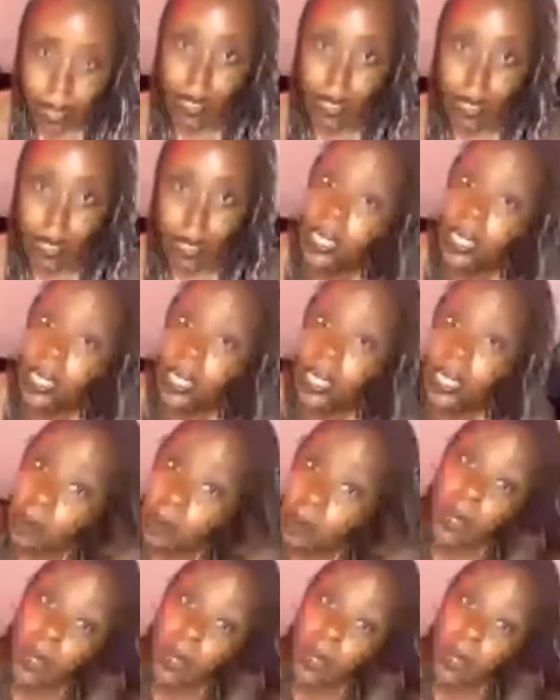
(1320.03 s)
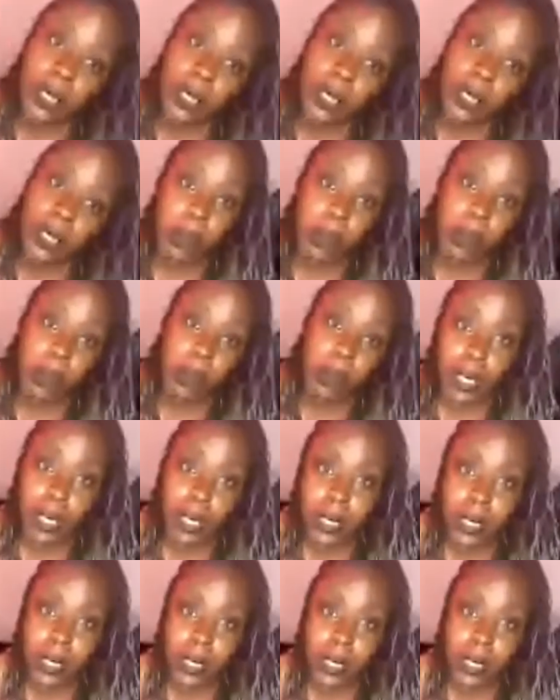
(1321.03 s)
Yeah, I'm ready to start my readings now.